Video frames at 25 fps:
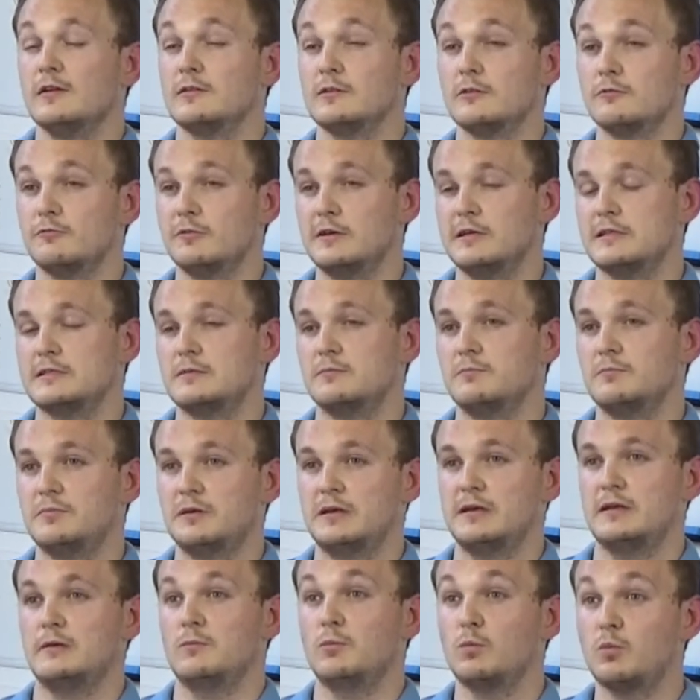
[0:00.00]
The reason
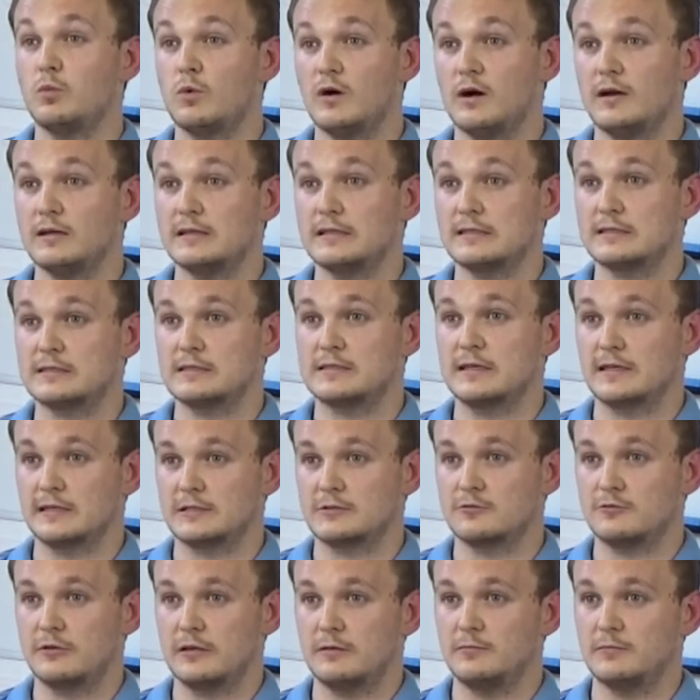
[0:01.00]
being why it's
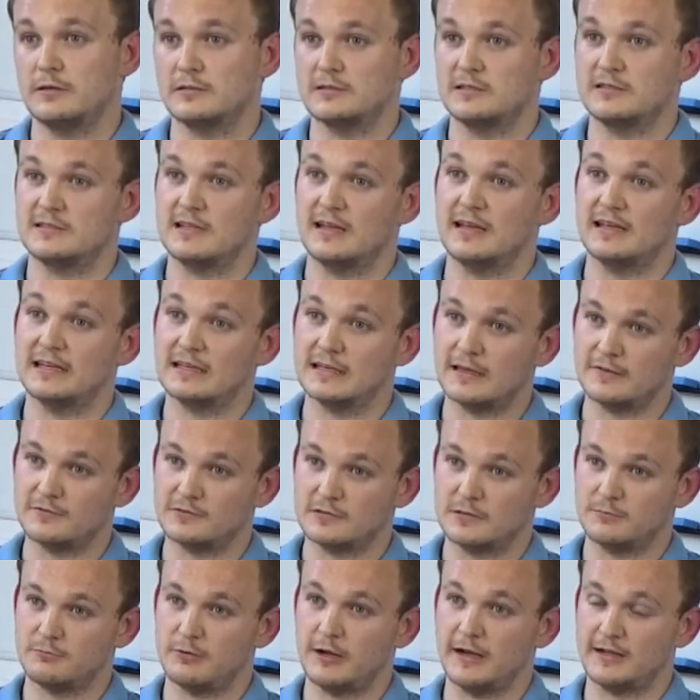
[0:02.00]
6 treatments is that it gives
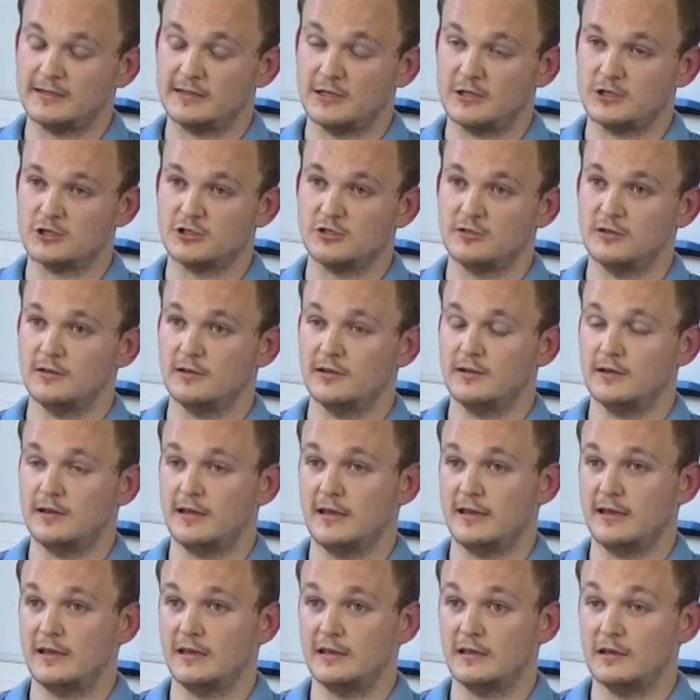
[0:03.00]
the practitioner
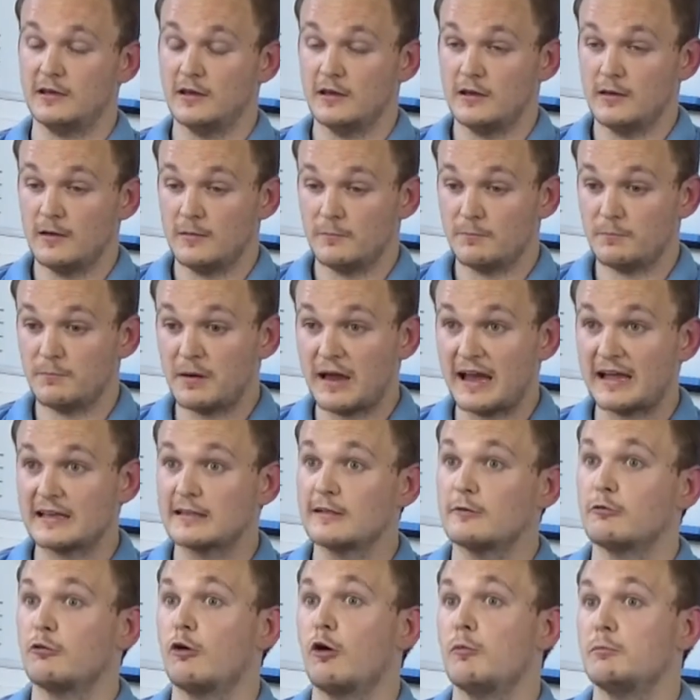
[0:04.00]
a
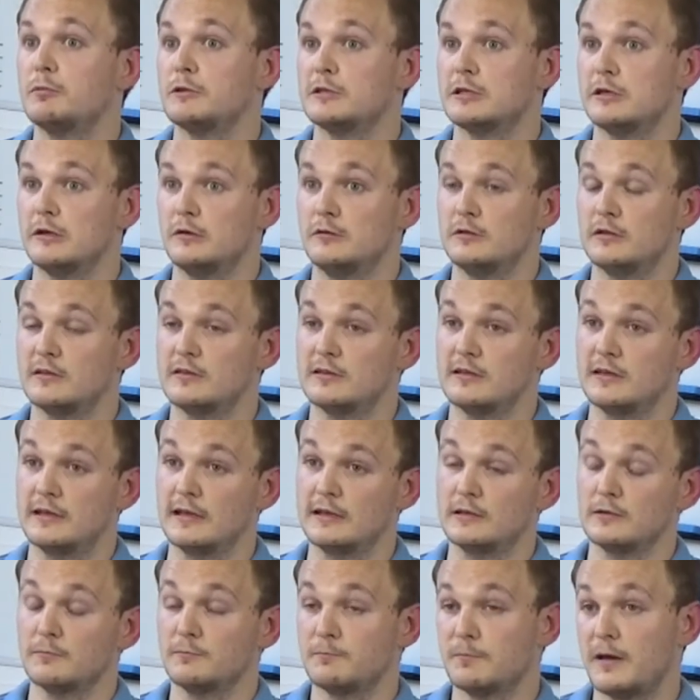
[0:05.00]
better opportunity
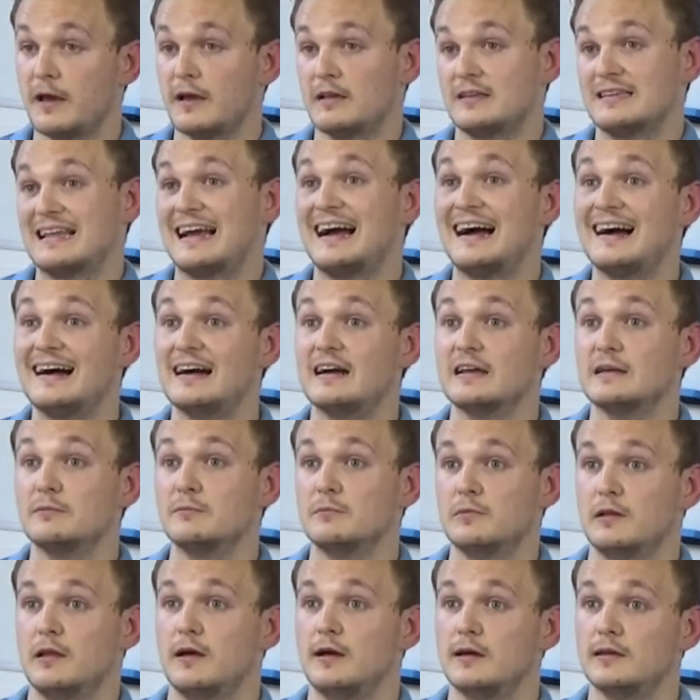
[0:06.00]
and a better
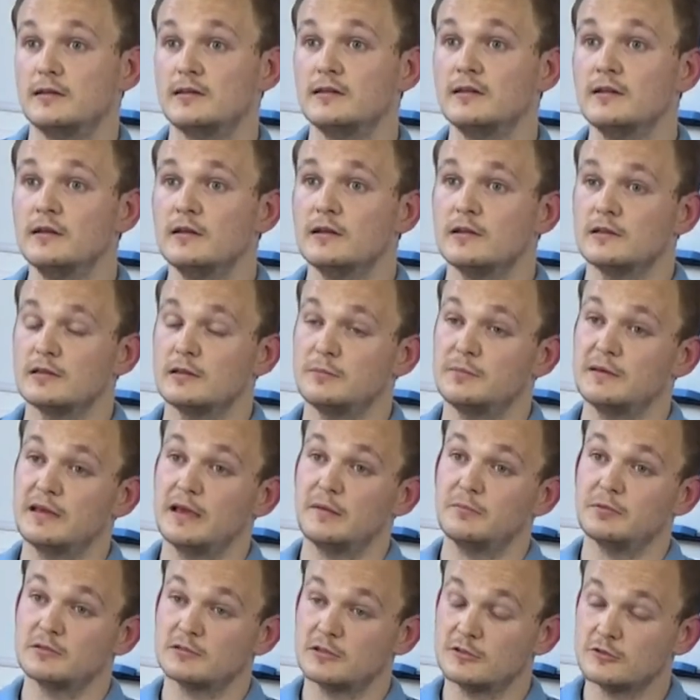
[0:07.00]
timeline to be
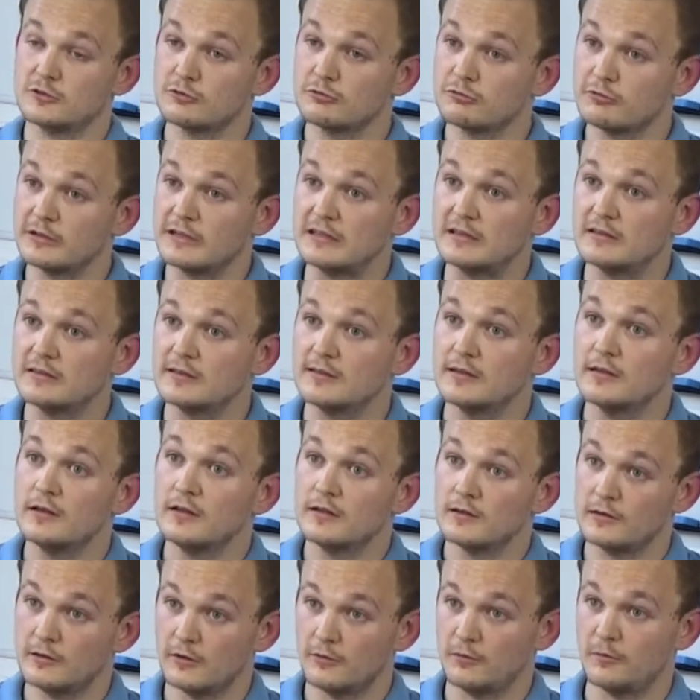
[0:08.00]
able to treat
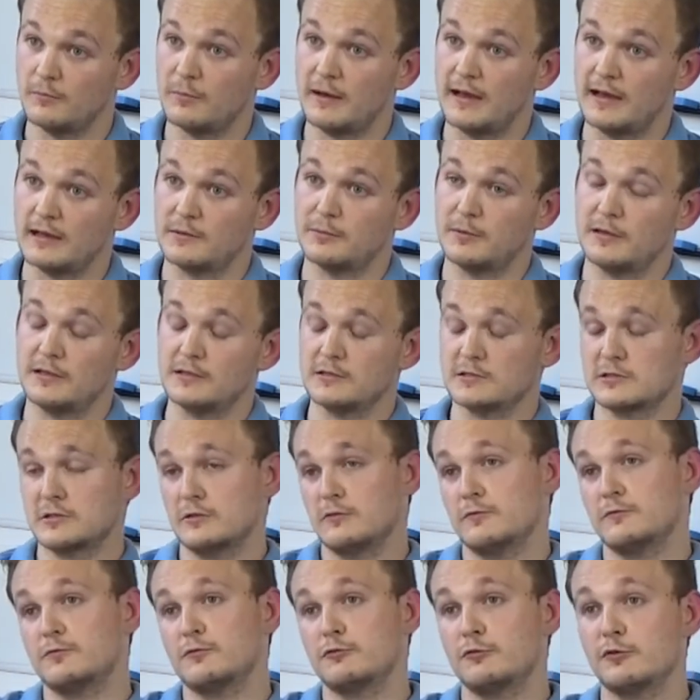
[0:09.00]
lower back pain.
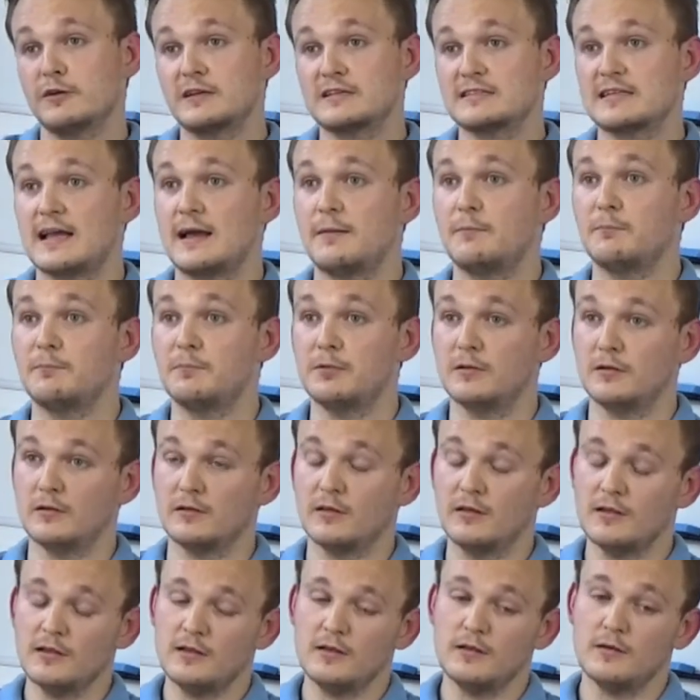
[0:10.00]
So for
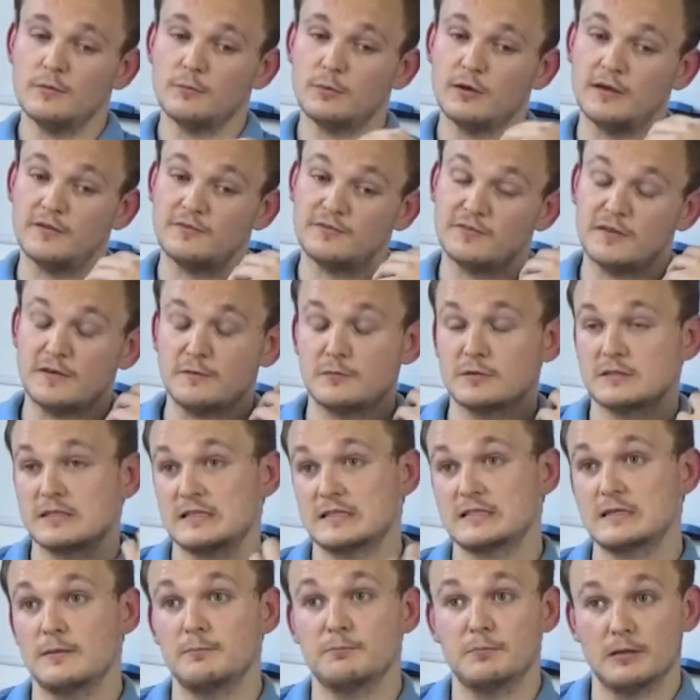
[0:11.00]
example, if it was a
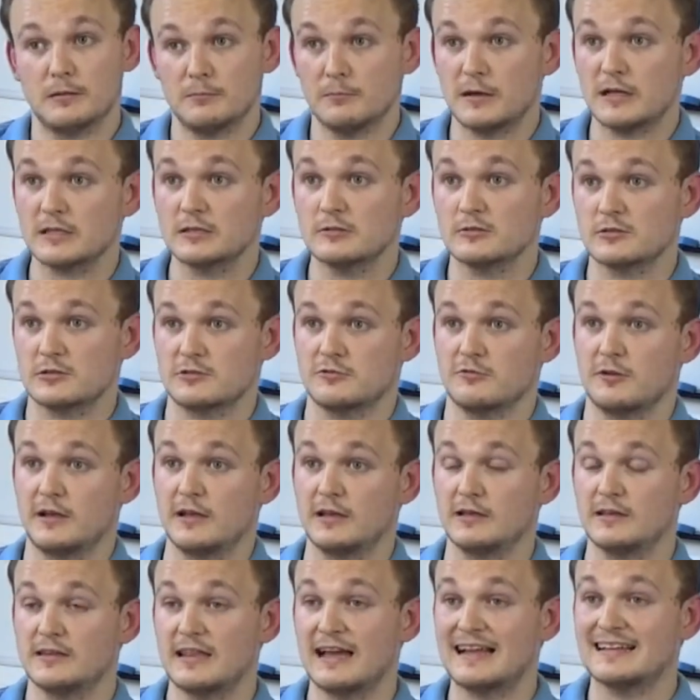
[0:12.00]
simple muscle
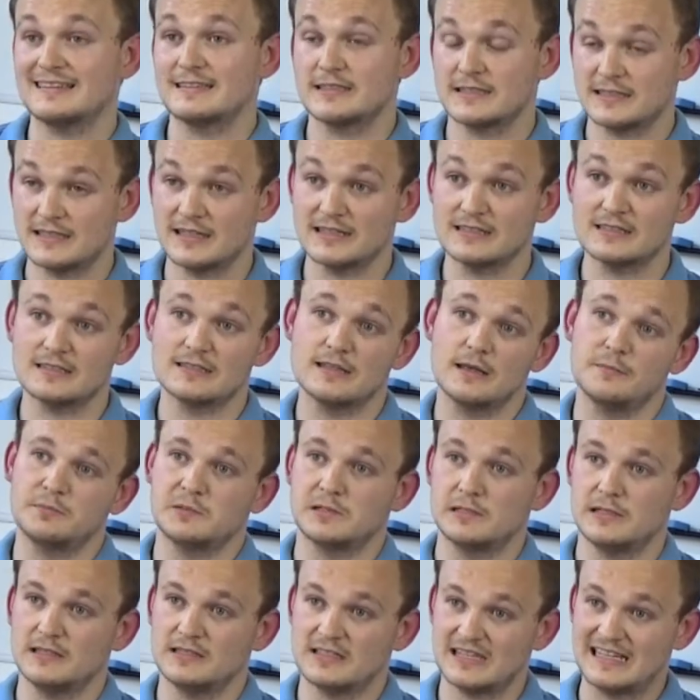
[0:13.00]
strain, that does
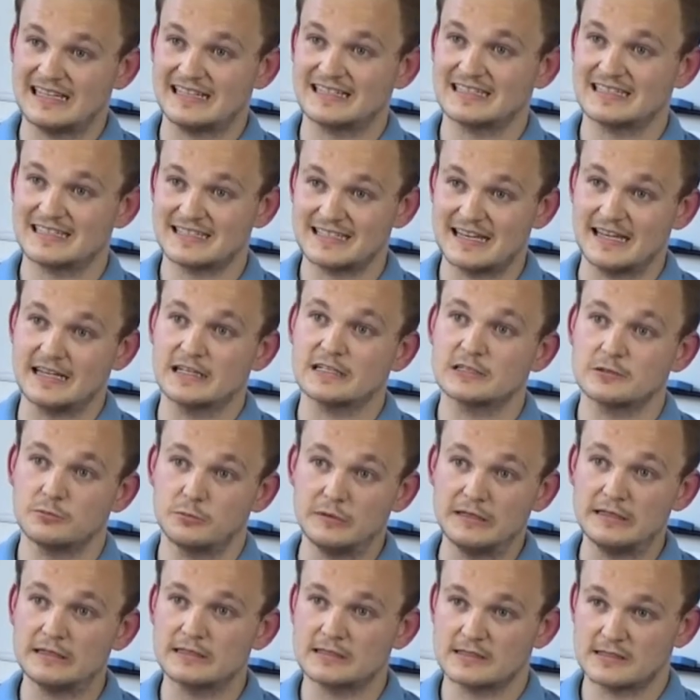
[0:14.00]
typically take 6
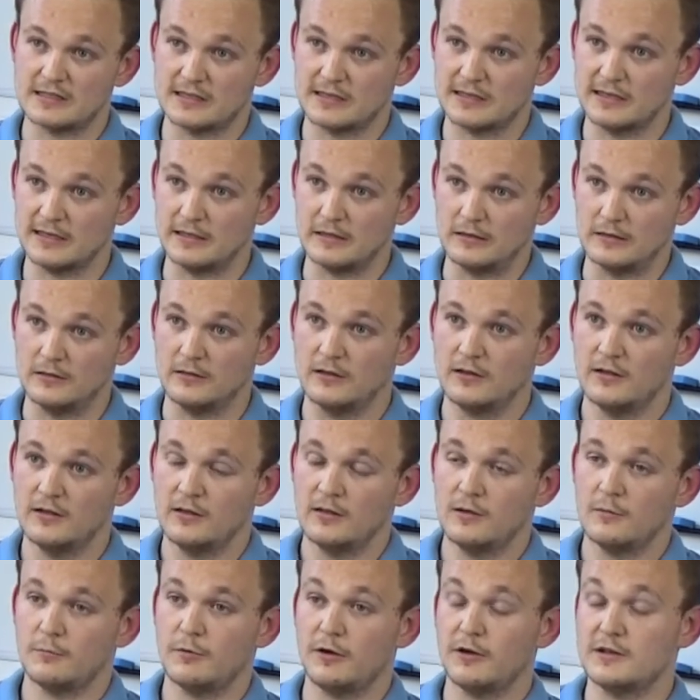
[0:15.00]
weeks to heal.
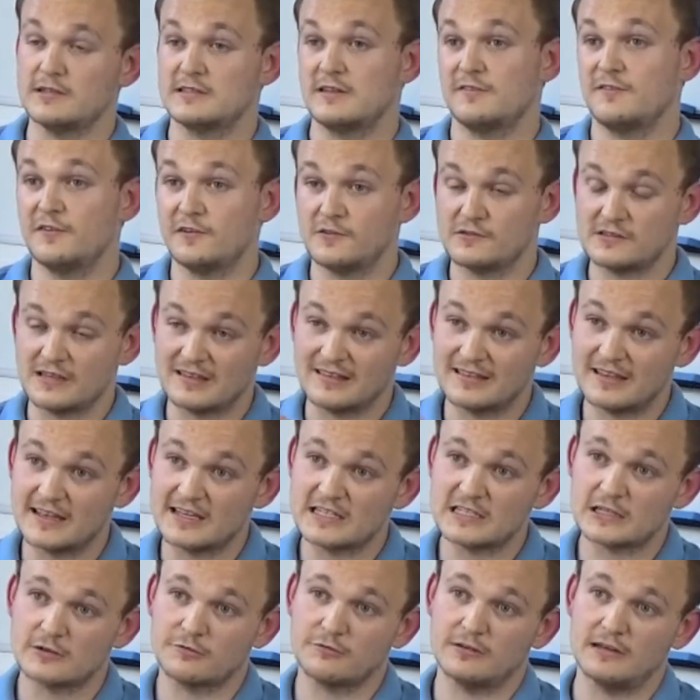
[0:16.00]
Whereas if it was a
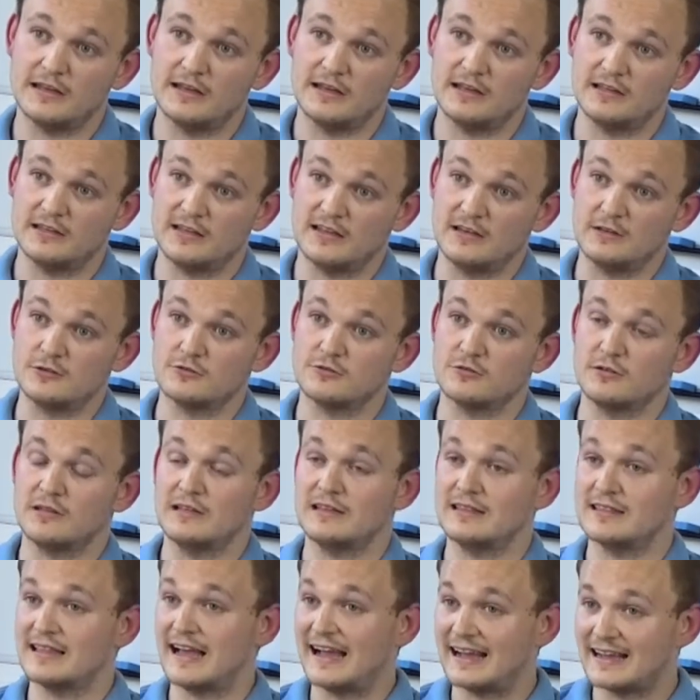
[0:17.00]
disc related
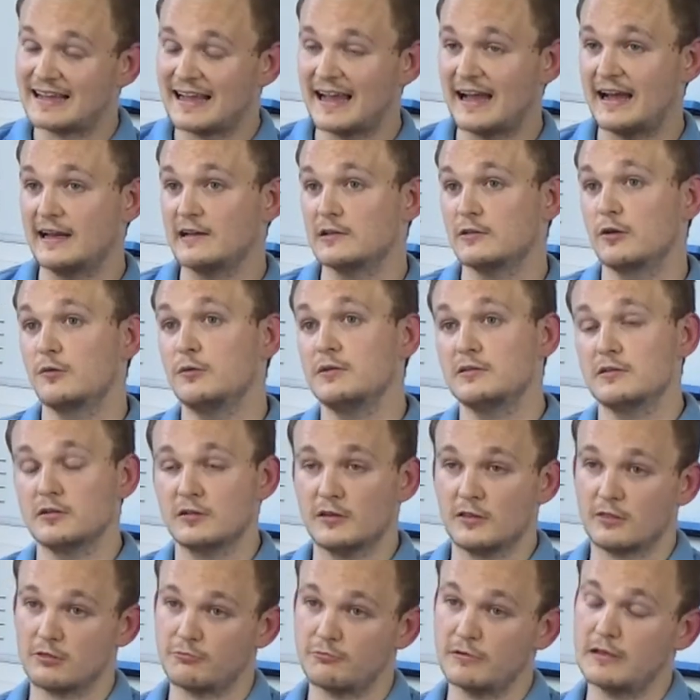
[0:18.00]
injury, that can go into
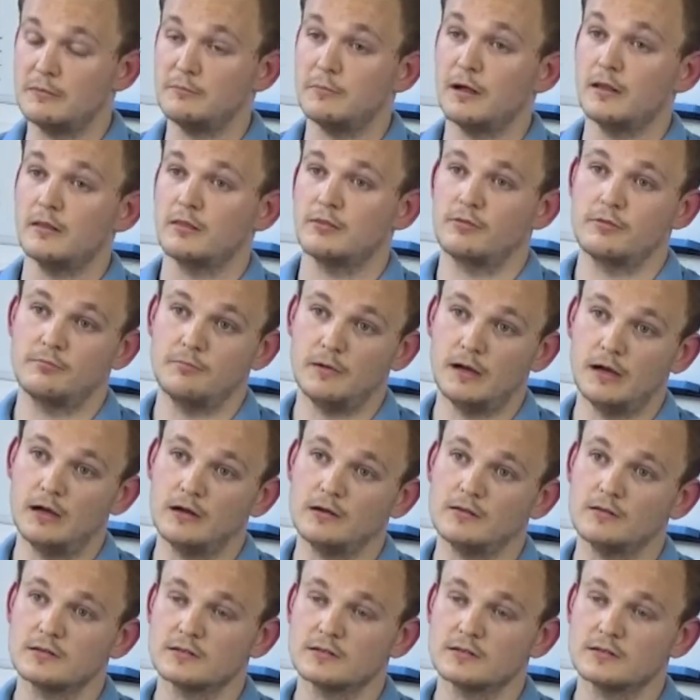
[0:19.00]
the 3-month mark.